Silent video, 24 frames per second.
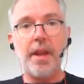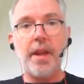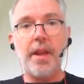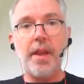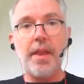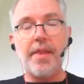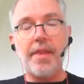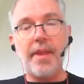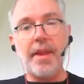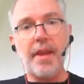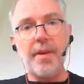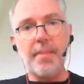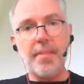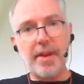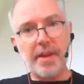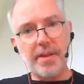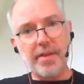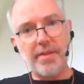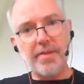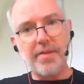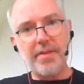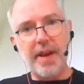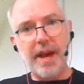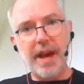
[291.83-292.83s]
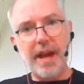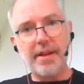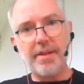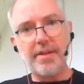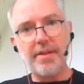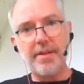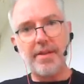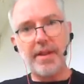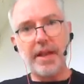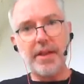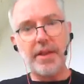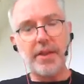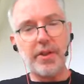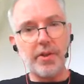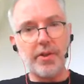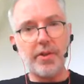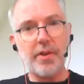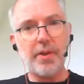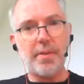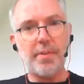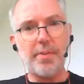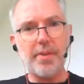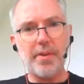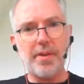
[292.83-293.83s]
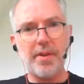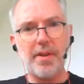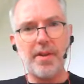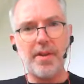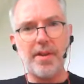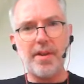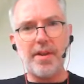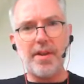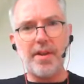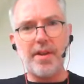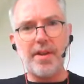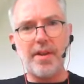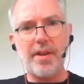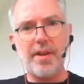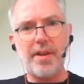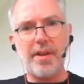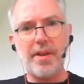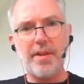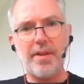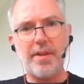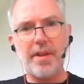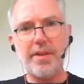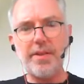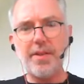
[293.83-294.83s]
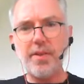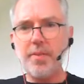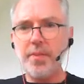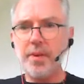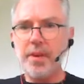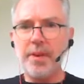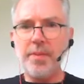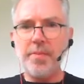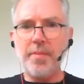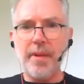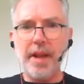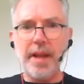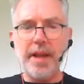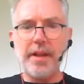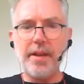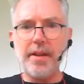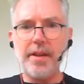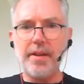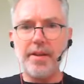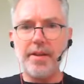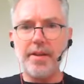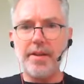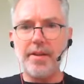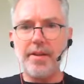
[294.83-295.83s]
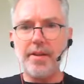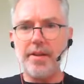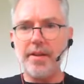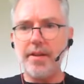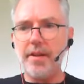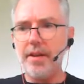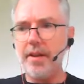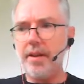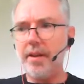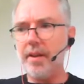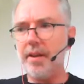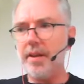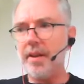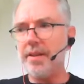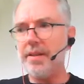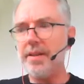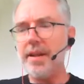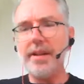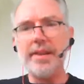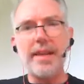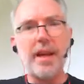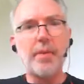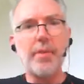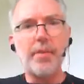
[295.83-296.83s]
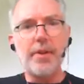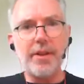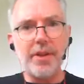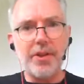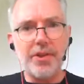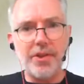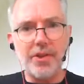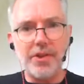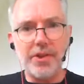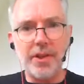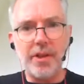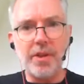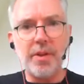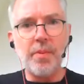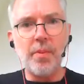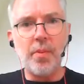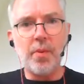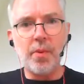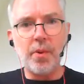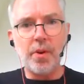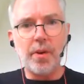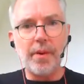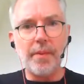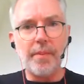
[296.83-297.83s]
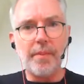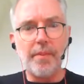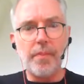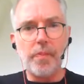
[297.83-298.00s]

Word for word: think about the fact that Europe doesn't really make uh, uh, is not that religious anymore.